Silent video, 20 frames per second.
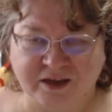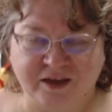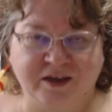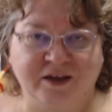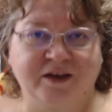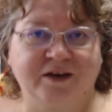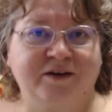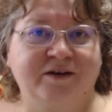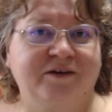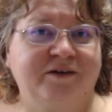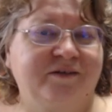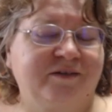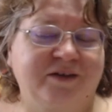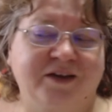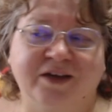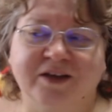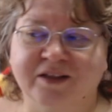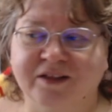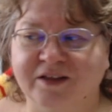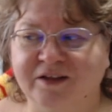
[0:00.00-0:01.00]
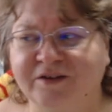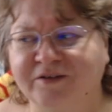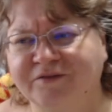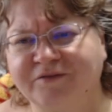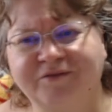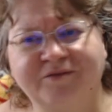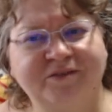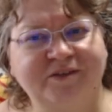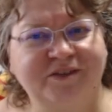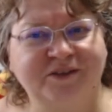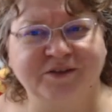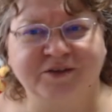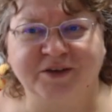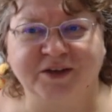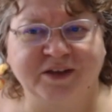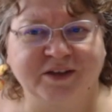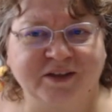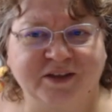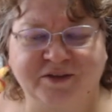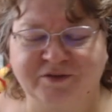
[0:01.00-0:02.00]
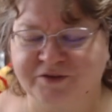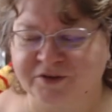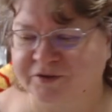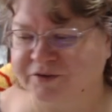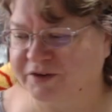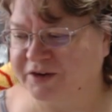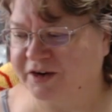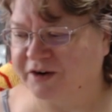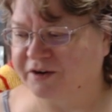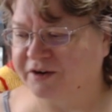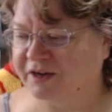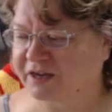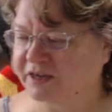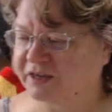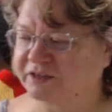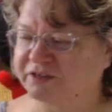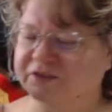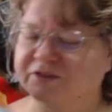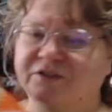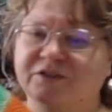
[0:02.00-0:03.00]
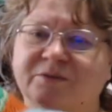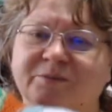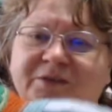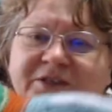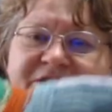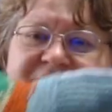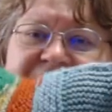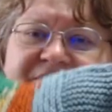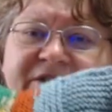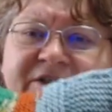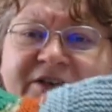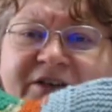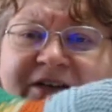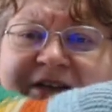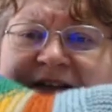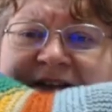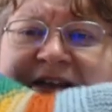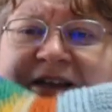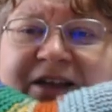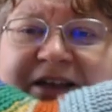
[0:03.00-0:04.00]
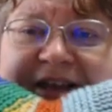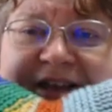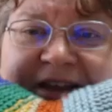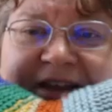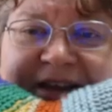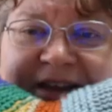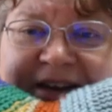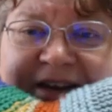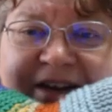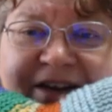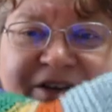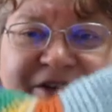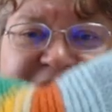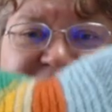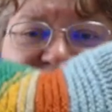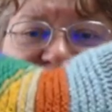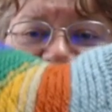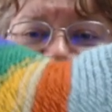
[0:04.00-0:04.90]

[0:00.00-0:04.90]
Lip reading: and I love doing leftover yarn cakes. They're so much fun, and I use